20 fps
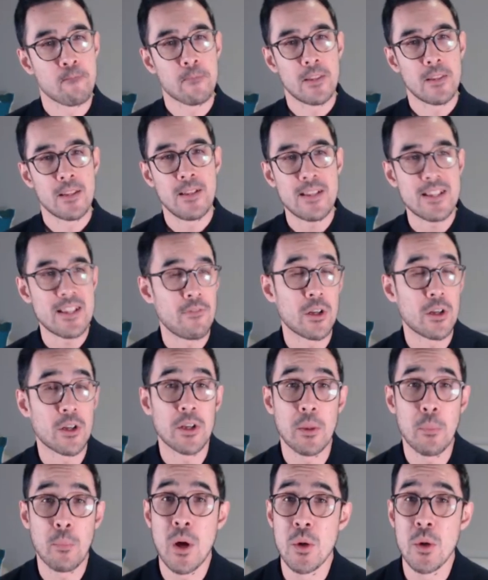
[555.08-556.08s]
Let's have a look
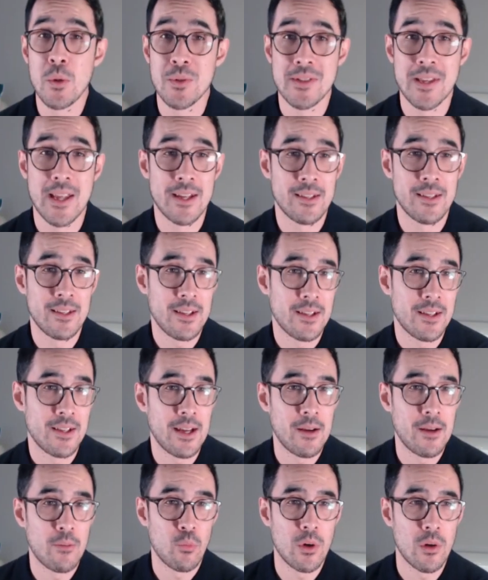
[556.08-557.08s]
at the polls then.
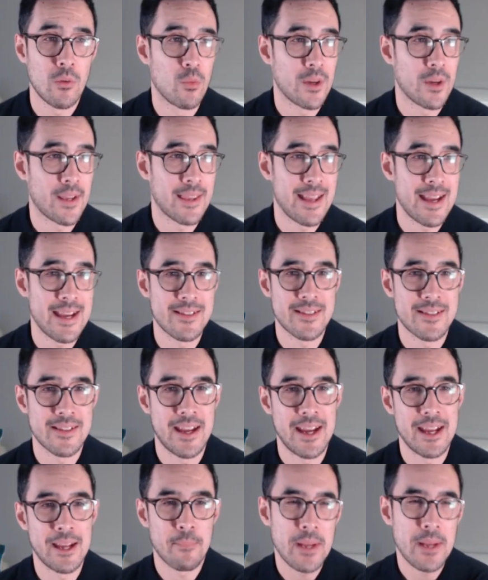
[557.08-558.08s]
Um, what, what are they saying?